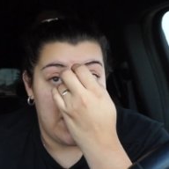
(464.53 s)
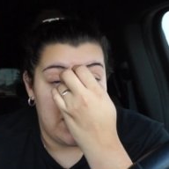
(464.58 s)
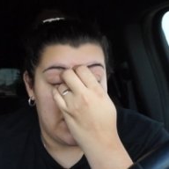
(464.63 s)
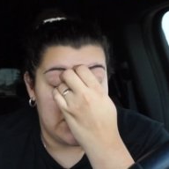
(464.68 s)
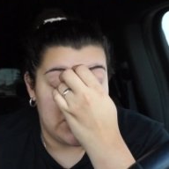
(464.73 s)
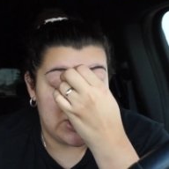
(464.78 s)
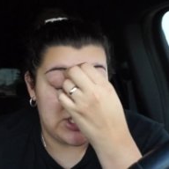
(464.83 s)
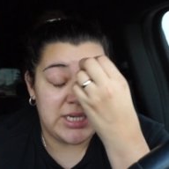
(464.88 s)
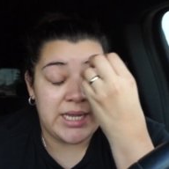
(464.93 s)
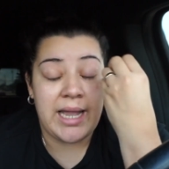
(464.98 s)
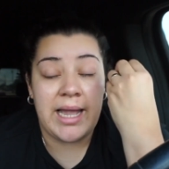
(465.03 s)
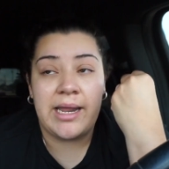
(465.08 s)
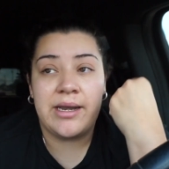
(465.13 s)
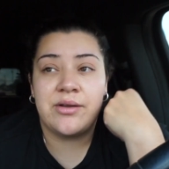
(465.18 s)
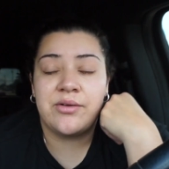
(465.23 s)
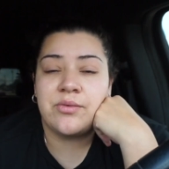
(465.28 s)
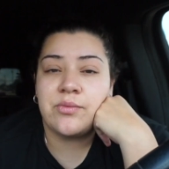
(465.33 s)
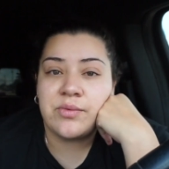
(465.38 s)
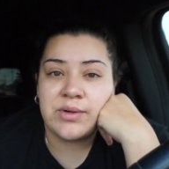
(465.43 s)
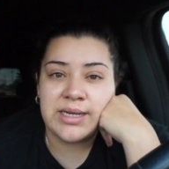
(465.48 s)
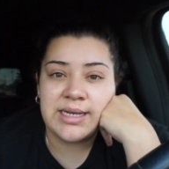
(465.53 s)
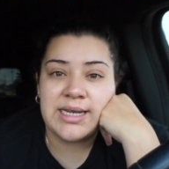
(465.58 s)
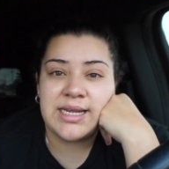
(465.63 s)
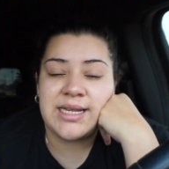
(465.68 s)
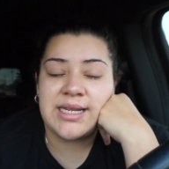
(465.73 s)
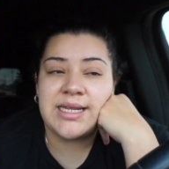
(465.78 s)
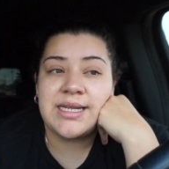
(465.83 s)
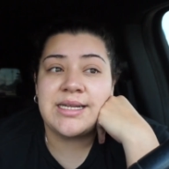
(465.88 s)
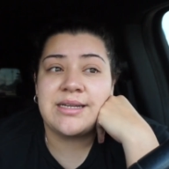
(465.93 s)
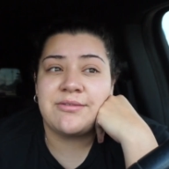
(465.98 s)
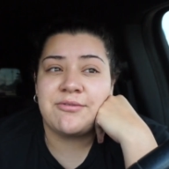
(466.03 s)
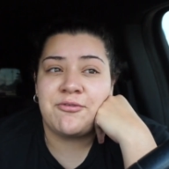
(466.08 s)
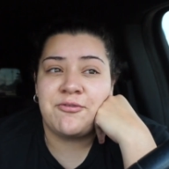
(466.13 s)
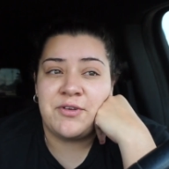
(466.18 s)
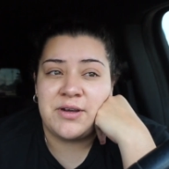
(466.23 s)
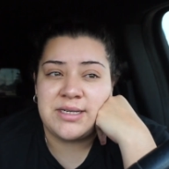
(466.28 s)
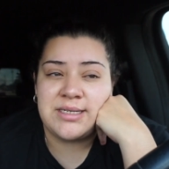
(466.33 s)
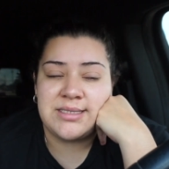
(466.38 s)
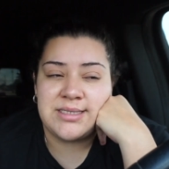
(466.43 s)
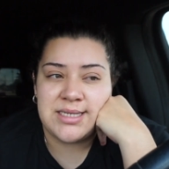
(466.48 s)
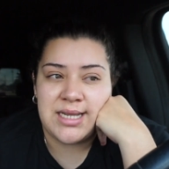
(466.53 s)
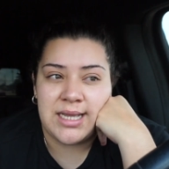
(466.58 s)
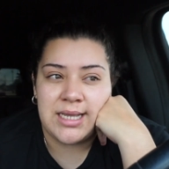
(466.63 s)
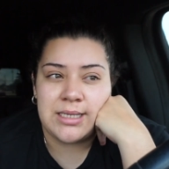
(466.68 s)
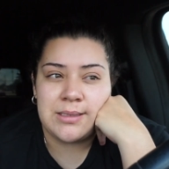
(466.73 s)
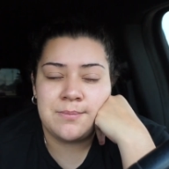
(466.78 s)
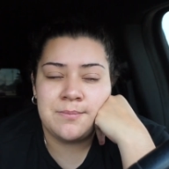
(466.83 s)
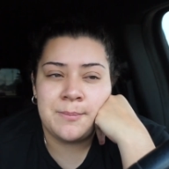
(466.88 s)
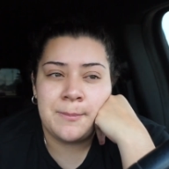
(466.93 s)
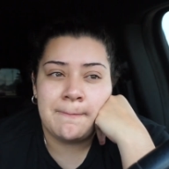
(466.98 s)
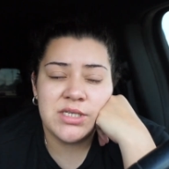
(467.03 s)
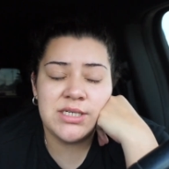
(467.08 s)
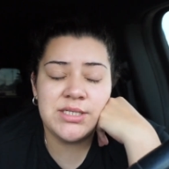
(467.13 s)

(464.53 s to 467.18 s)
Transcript: she had a really fun time.